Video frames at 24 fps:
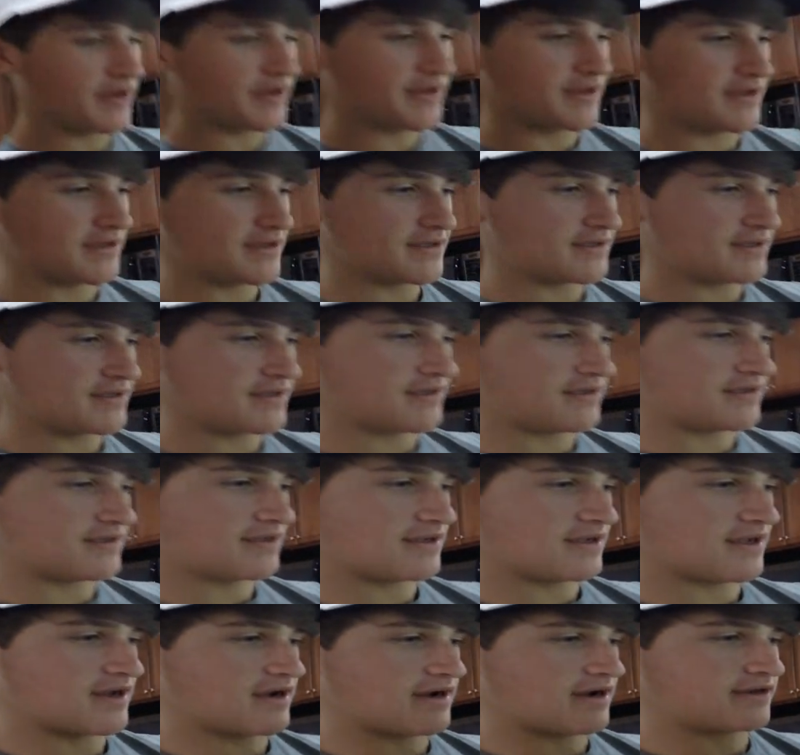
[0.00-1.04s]
like this.
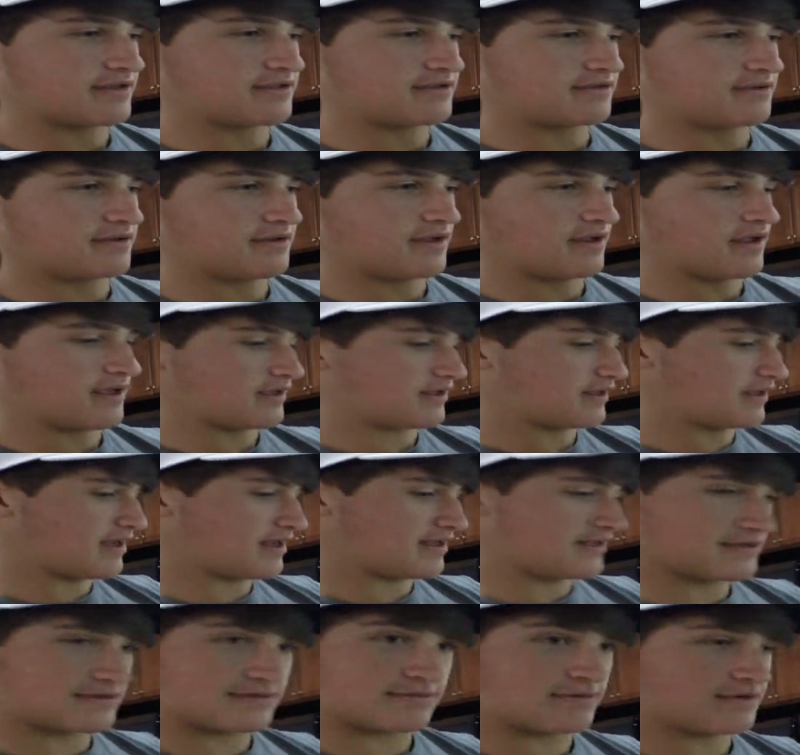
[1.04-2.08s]
I actually really like
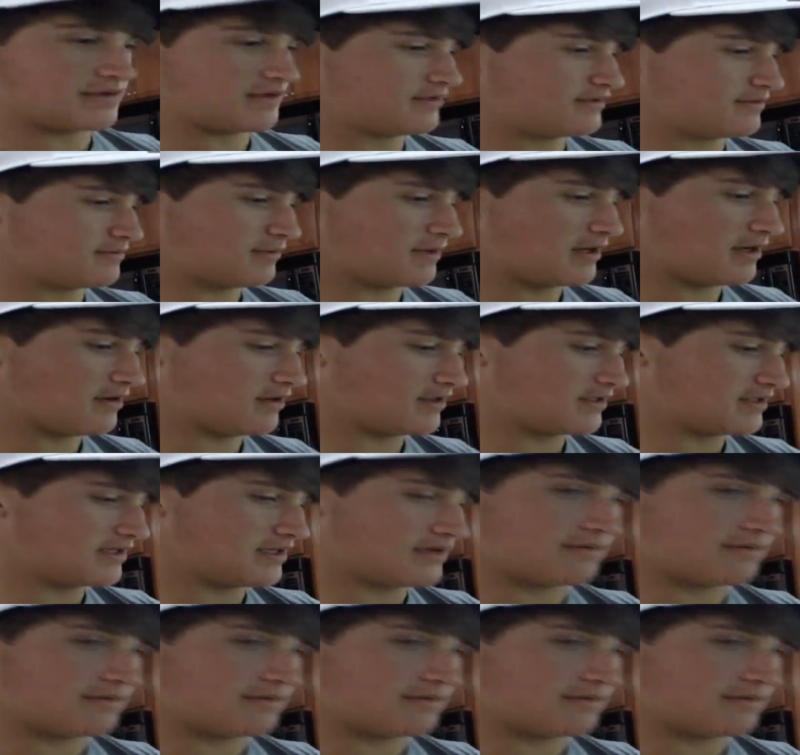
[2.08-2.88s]
that. That's one I used to wear all the